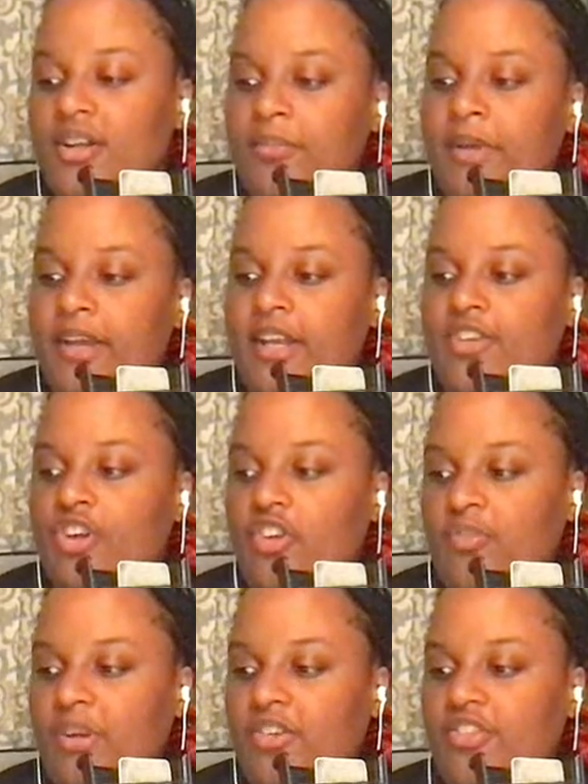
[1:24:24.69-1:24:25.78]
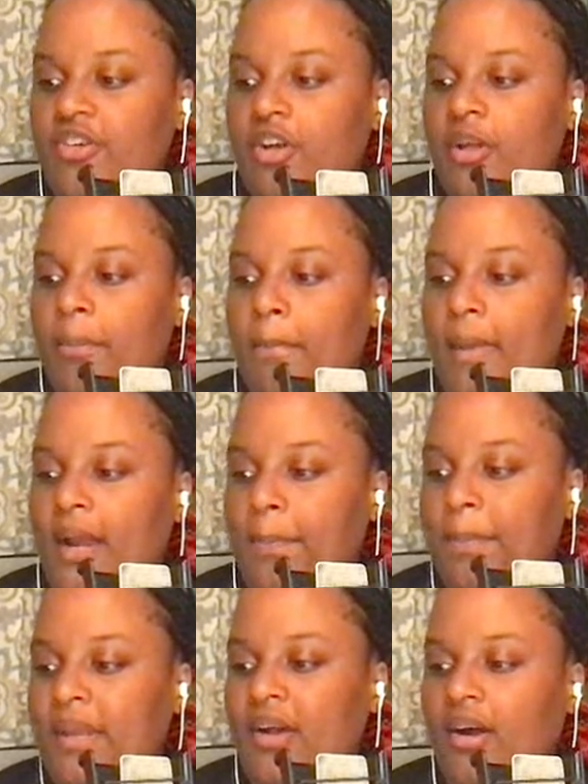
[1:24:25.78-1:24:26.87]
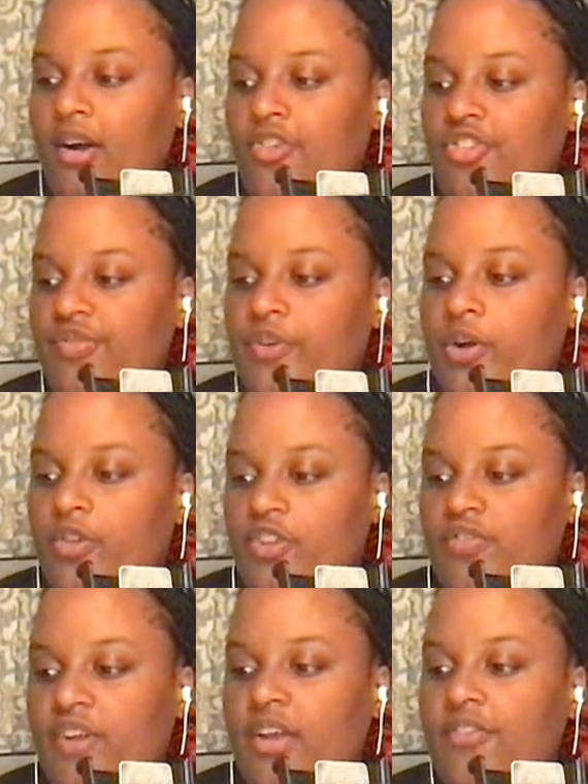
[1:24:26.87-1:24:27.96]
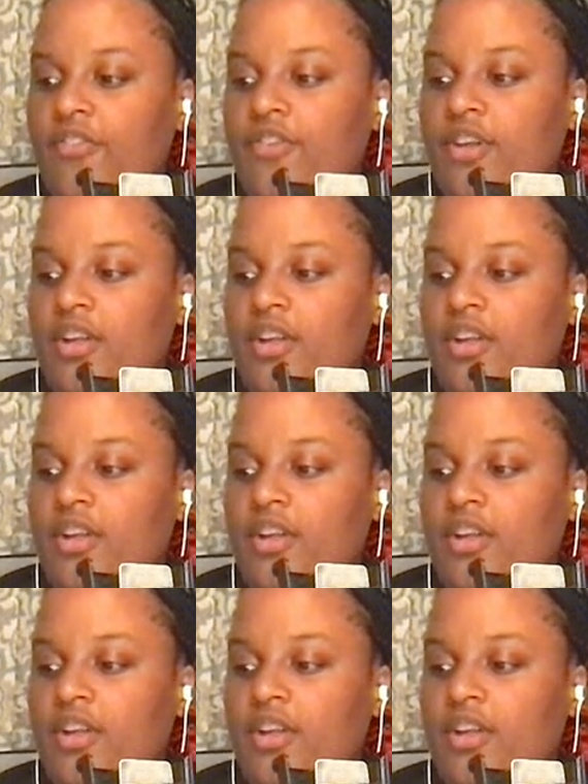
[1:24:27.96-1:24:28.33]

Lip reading: Making a judgment, though it might be harsh and difficult to face.